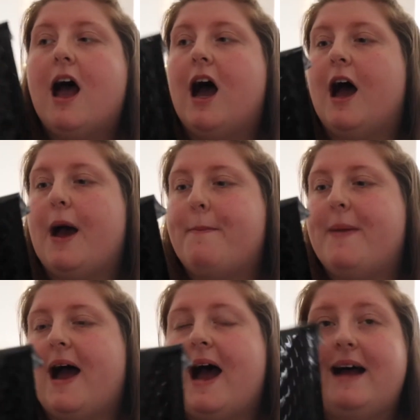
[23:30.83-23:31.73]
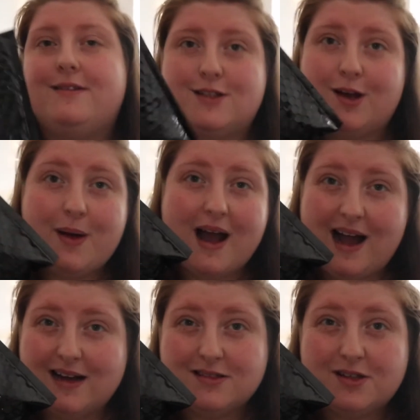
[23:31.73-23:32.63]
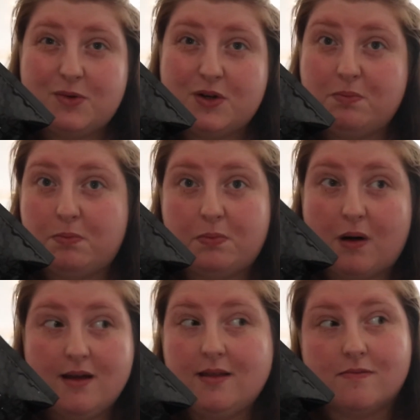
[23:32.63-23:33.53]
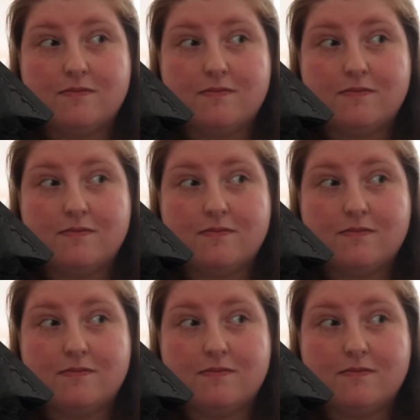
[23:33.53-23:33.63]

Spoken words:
and so I had to go on and buy them